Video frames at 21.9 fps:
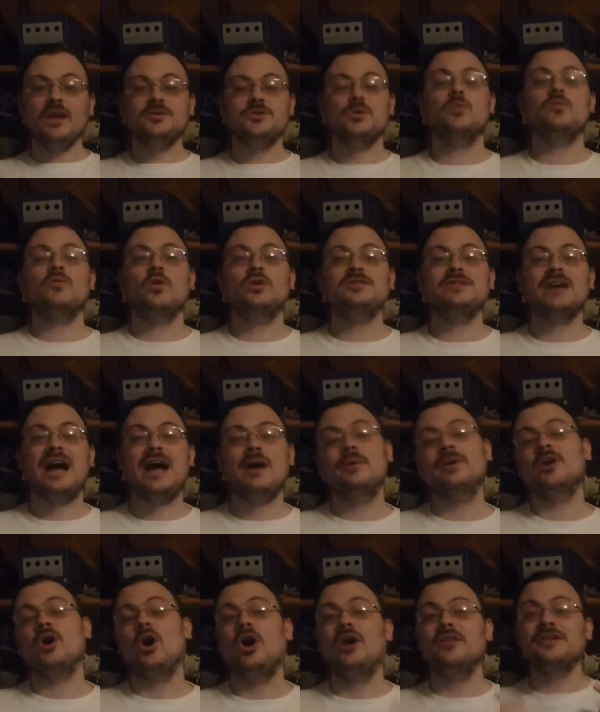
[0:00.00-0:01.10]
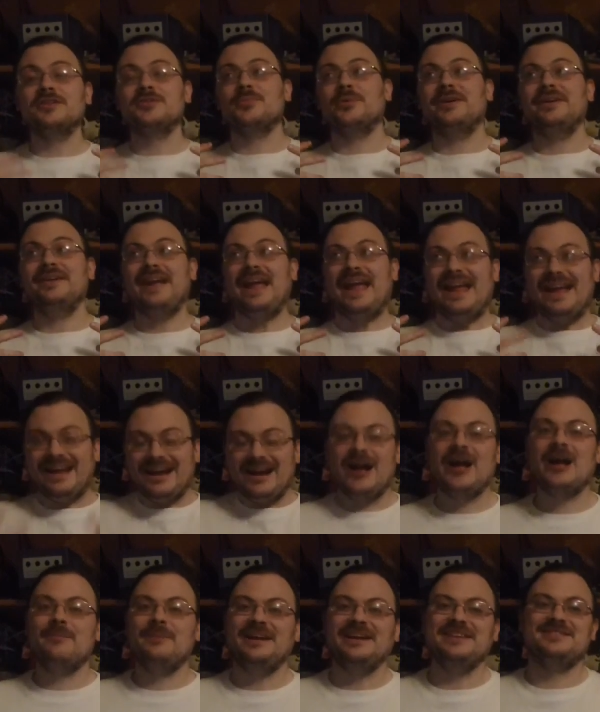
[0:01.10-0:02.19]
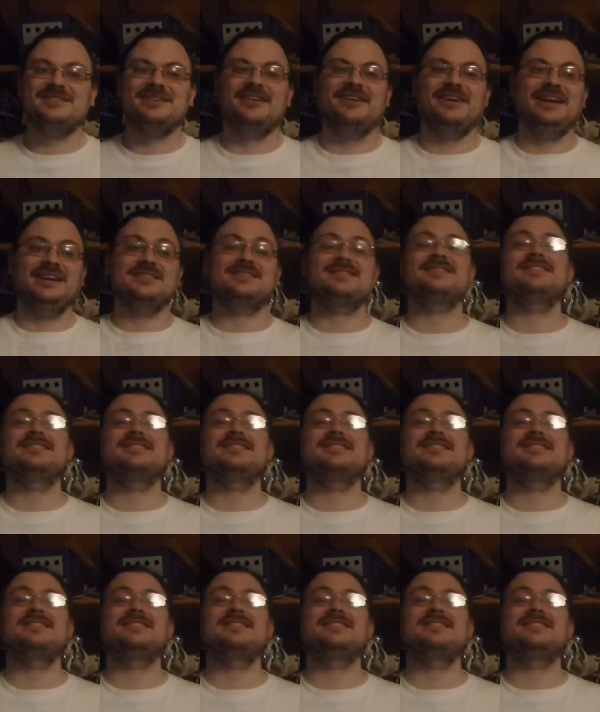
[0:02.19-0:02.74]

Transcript: So, of course, I would call this one a comedy series.